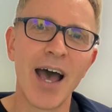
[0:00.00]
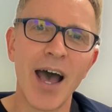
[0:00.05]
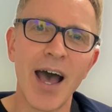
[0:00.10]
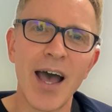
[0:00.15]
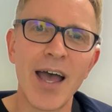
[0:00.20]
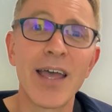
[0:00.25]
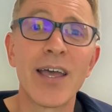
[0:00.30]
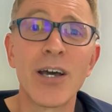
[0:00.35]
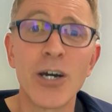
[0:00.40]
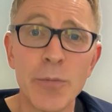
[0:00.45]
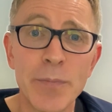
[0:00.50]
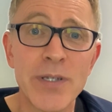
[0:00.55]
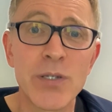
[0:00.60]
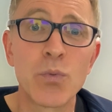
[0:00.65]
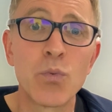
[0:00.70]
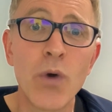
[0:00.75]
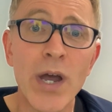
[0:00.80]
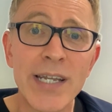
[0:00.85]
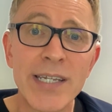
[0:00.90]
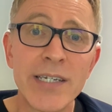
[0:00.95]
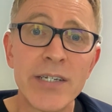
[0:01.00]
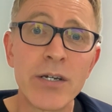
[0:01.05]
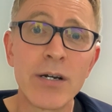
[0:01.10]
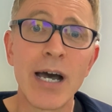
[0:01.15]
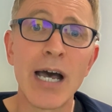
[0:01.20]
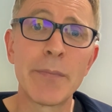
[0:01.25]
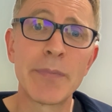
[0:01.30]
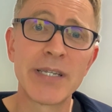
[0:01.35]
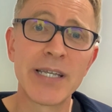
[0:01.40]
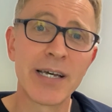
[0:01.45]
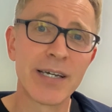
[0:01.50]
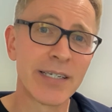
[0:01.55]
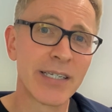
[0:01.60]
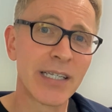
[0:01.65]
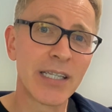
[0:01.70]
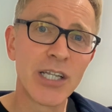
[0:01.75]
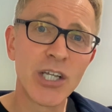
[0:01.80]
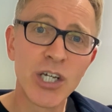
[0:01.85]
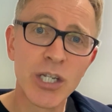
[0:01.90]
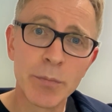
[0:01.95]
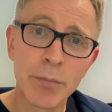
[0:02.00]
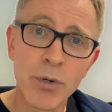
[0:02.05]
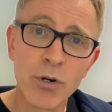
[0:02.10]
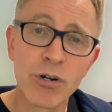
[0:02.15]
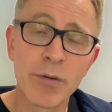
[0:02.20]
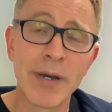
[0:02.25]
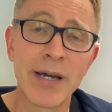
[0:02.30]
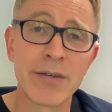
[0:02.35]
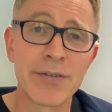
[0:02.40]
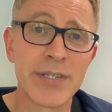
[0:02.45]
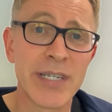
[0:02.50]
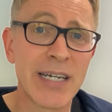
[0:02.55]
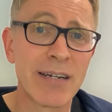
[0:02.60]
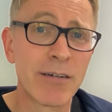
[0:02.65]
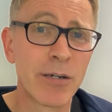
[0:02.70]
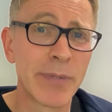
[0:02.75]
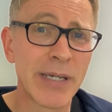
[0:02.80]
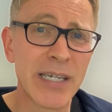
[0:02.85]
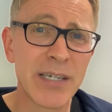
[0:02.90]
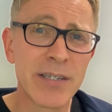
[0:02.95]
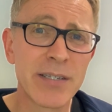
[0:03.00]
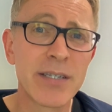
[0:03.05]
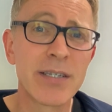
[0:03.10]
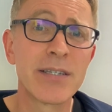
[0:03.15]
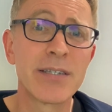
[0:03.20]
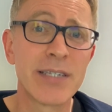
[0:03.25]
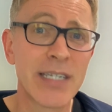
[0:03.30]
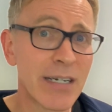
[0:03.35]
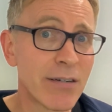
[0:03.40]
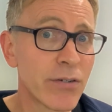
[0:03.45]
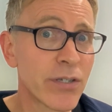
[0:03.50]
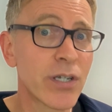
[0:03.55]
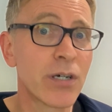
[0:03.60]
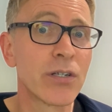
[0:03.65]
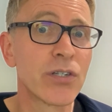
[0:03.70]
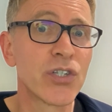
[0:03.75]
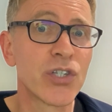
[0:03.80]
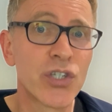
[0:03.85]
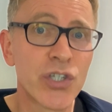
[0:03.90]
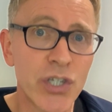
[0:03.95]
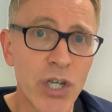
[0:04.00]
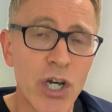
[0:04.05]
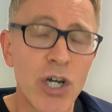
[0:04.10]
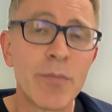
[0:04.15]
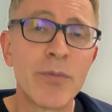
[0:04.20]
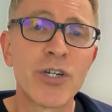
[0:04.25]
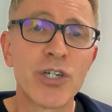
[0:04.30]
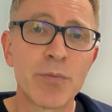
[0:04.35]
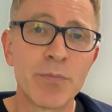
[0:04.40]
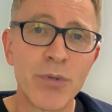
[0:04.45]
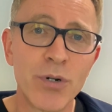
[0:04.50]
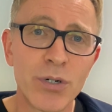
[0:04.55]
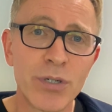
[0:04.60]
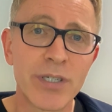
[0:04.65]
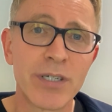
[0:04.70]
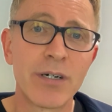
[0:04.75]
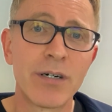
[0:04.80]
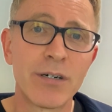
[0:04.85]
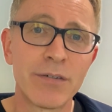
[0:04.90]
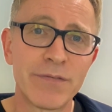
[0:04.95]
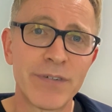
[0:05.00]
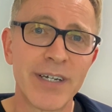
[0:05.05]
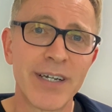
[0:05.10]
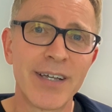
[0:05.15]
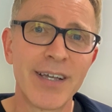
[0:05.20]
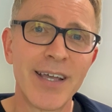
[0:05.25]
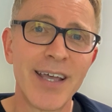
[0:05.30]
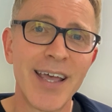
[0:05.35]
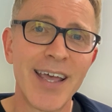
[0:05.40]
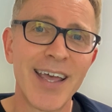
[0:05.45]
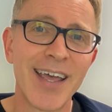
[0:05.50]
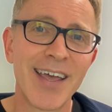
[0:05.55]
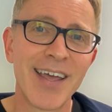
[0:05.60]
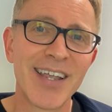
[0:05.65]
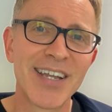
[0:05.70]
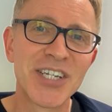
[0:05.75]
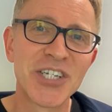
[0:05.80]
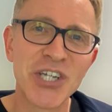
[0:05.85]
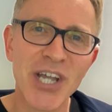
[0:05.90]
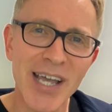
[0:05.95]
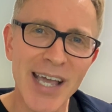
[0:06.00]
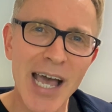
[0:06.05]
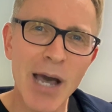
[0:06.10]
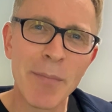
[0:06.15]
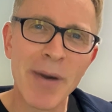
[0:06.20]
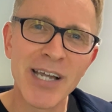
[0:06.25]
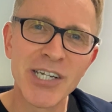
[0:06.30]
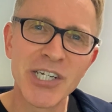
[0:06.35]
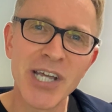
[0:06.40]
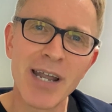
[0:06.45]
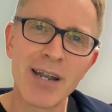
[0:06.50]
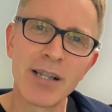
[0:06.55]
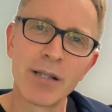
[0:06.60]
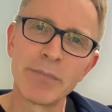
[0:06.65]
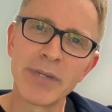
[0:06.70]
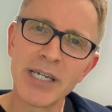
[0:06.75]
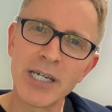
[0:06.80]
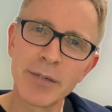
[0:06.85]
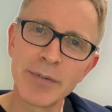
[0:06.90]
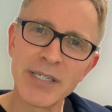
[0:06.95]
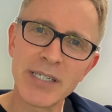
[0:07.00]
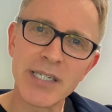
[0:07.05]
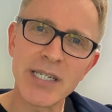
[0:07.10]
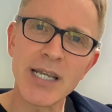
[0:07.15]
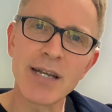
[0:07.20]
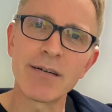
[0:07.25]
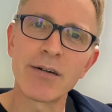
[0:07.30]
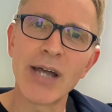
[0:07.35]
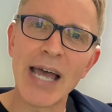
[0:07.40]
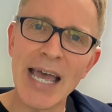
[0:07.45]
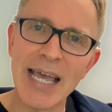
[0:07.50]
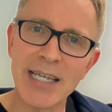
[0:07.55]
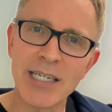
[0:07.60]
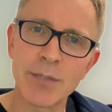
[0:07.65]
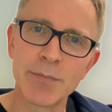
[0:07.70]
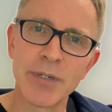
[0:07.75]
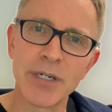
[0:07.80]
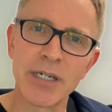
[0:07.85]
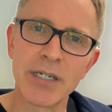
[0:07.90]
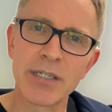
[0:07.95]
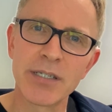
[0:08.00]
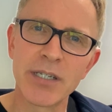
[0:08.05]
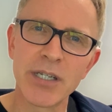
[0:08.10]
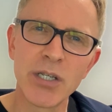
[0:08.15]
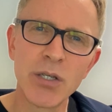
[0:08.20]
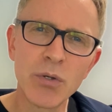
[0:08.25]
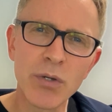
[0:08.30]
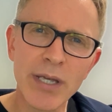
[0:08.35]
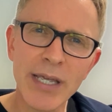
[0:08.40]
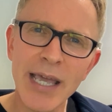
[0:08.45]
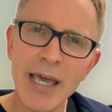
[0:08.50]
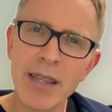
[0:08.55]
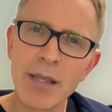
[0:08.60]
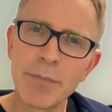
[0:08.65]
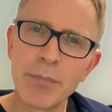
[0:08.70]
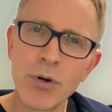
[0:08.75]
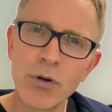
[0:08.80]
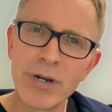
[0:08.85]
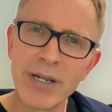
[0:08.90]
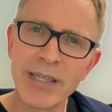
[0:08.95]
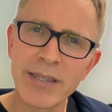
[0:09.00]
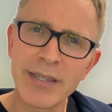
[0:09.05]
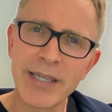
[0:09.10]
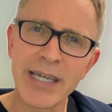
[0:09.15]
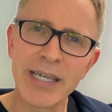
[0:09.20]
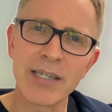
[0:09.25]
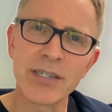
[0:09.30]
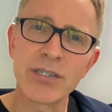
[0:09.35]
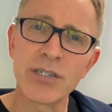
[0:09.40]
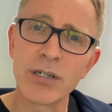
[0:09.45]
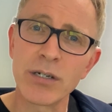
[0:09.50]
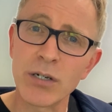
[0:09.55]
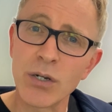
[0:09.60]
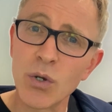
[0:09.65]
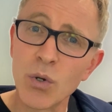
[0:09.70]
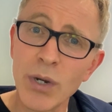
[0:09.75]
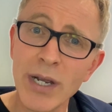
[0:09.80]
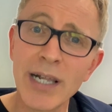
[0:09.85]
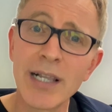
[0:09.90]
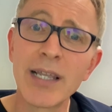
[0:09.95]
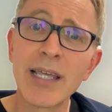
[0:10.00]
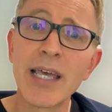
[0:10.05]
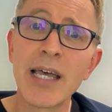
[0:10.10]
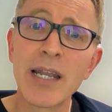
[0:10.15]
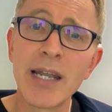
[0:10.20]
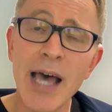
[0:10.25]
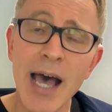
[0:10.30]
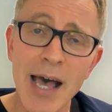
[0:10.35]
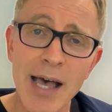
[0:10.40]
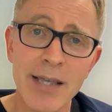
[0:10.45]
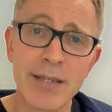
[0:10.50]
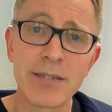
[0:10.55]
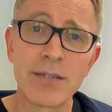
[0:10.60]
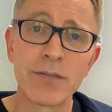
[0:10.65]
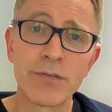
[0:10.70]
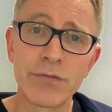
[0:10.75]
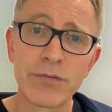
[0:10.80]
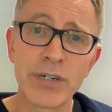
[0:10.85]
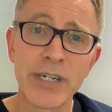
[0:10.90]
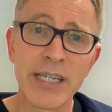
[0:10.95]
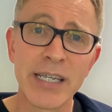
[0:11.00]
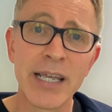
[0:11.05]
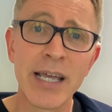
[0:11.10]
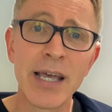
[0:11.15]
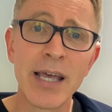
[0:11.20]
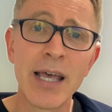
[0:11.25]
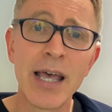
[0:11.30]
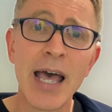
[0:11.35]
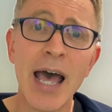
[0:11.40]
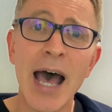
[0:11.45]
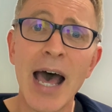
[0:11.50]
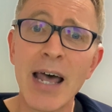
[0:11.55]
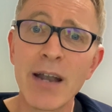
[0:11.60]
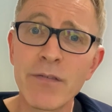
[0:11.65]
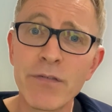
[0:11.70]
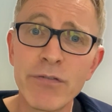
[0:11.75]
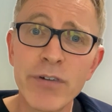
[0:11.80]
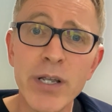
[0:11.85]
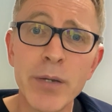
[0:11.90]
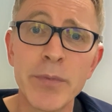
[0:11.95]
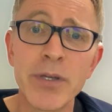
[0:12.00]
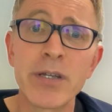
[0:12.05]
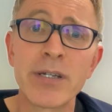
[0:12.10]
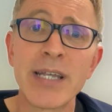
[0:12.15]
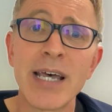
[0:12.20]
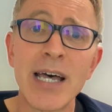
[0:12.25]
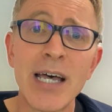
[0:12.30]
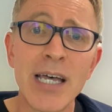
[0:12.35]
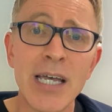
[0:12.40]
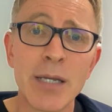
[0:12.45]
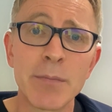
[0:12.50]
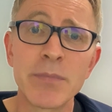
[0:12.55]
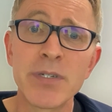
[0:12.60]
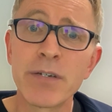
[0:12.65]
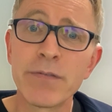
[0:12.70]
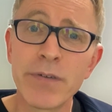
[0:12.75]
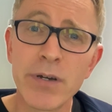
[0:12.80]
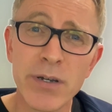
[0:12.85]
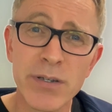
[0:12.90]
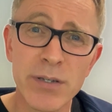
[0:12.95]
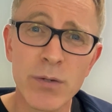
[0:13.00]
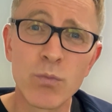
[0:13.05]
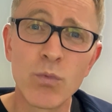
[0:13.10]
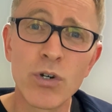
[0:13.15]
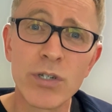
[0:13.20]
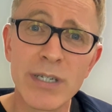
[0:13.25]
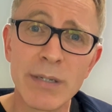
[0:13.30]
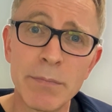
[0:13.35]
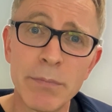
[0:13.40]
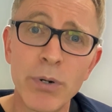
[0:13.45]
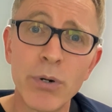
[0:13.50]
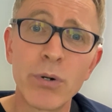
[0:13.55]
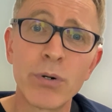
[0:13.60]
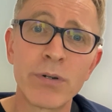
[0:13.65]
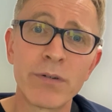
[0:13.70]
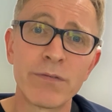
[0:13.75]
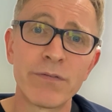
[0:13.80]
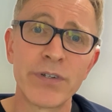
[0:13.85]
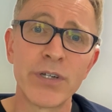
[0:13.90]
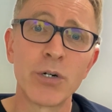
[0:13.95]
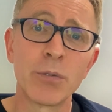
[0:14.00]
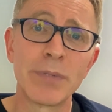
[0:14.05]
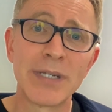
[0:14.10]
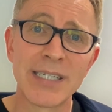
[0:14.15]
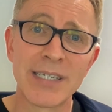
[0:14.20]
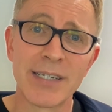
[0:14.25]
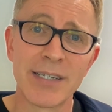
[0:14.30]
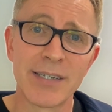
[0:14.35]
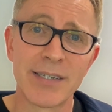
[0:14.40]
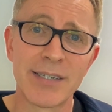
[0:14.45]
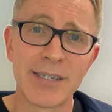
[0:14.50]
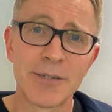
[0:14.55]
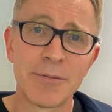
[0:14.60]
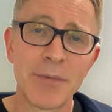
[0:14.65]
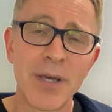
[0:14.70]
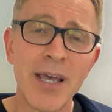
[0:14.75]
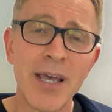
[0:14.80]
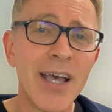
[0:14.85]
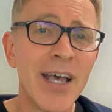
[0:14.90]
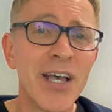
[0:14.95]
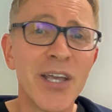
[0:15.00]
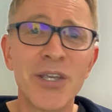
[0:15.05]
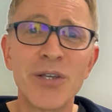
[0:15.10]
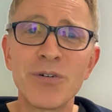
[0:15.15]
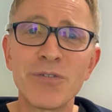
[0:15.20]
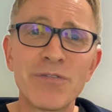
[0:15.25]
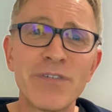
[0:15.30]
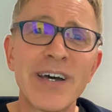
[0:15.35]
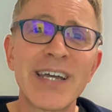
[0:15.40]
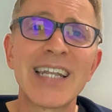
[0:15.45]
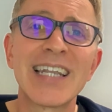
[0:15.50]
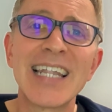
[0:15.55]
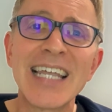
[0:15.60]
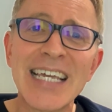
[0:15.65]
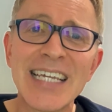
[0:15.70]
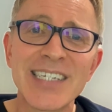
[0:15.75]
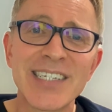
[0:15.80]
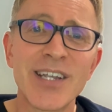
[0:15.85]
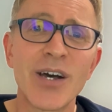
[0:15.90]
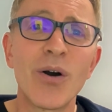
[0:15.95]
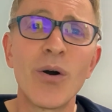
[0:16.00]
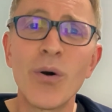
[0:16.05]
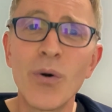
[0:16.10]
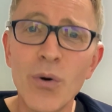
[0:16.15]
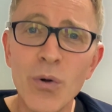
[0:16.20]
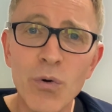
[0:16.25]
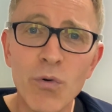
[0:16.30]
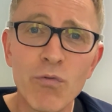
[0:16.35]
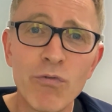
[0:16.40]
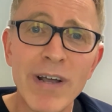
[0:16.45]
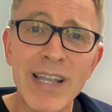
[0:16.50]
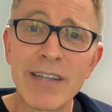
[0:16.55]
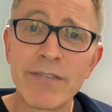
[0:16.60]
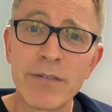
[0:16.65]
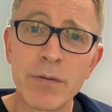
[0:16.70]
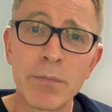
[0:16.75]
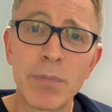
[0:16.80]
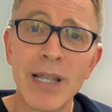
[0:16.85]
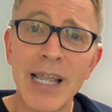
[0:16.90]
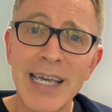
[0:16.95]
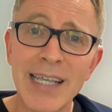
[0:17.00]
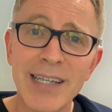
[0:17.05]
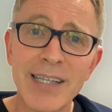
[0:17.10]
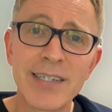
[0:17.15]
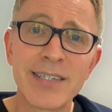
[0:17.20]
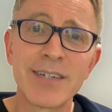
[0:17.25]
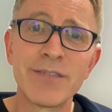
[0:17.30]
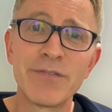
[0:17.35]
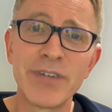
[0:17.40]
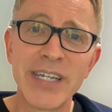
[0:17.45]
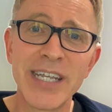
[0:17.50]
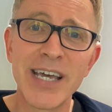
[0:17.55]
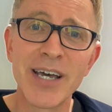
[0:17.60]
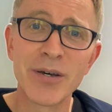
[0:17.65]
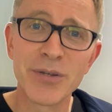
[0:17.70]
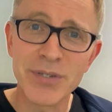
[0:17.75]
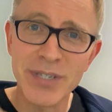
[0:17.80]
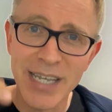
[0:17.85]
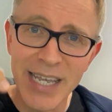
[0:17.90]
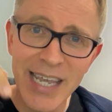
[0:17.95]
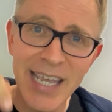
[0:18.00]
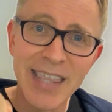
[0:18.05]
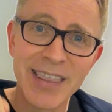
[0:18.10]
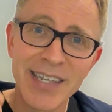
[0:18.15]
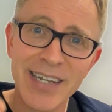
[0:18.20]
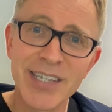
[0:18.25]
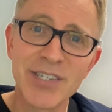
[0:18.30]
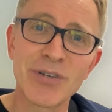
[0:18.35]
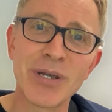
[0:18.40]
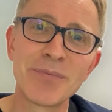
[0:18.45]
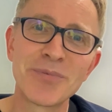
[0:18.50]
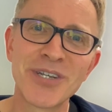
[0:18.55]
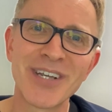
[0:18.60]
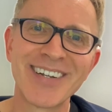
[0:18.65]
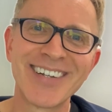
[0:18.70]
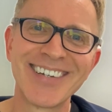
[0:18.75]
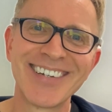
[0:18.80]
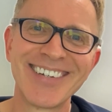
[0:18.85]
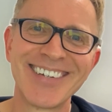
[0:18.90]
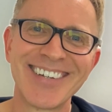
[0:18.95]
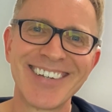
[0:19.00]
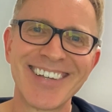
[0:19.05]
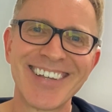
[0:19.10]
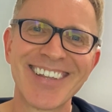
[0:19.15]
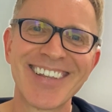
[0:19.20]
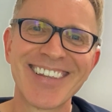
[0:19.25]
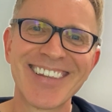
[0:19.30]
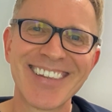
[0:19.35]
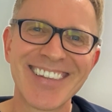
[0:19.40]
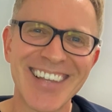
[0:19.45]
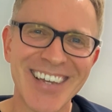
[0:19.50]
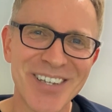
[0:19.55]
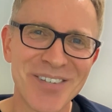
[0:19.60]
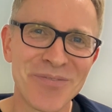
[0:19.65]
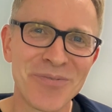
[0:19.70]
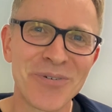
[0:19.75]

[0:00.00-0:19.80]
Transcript: I hope it's whetted your appetite to learn more about Xero because Xero's got so much more to offer. Check out my channel and become a Xero expert so you can get the boring things done quickly and hassle-free, and free up your time to focus on what's important for your business. You will find links to all relevant playlists and videos in the description. Thanks for